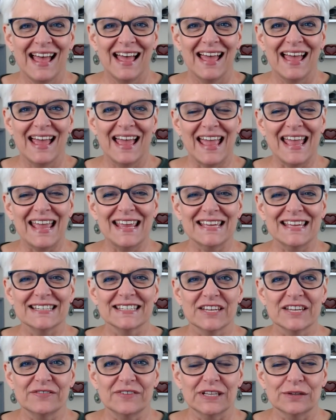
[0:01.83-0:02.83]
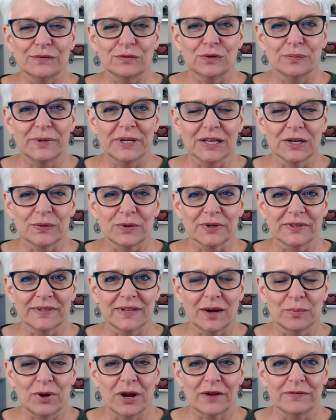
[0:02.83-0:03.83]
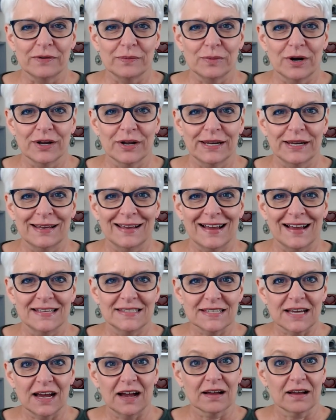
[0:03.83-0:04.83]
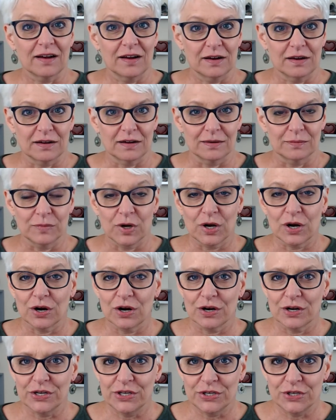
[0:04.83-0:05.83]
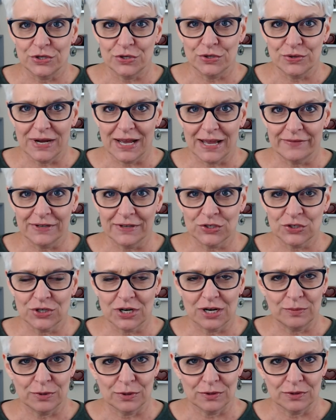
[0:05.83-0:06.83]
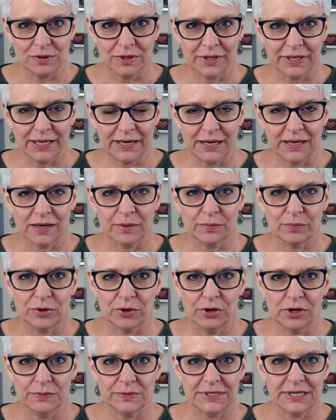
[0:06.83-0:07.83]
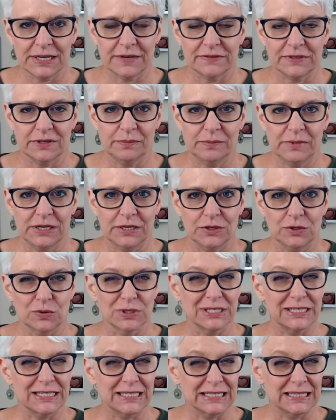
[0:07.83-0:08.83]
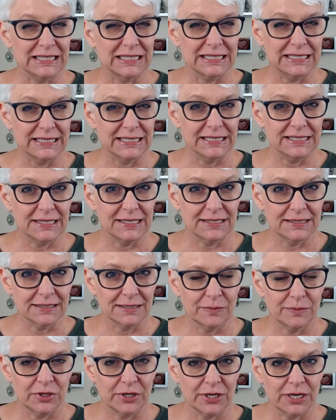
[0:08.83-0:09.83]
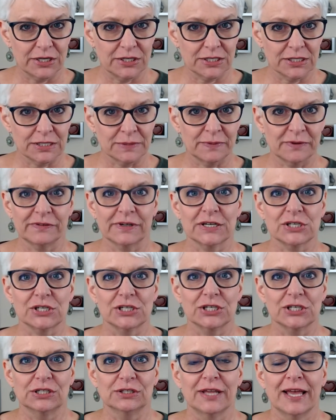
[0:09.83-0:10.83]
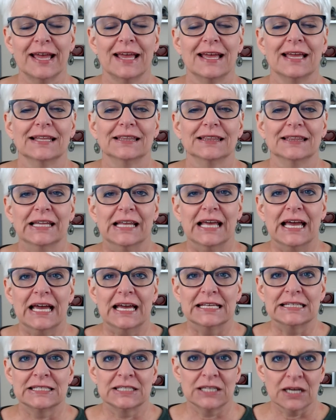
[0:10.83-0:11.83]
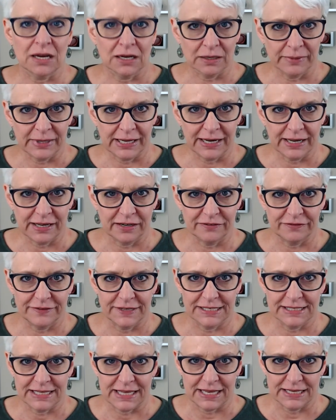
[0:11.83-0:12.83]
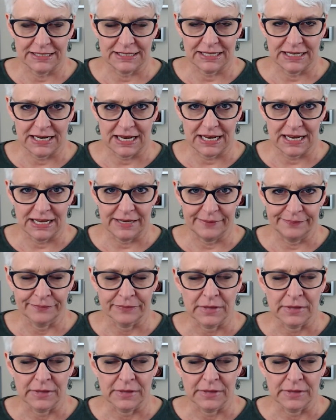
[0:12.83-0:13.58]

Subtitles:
Hey, it's Kivi Miller with nonprofitmarketingguide.com. Are you having trouble getting program staff to meet your deadlines as a communications professional? Let's talk about how to fix that today.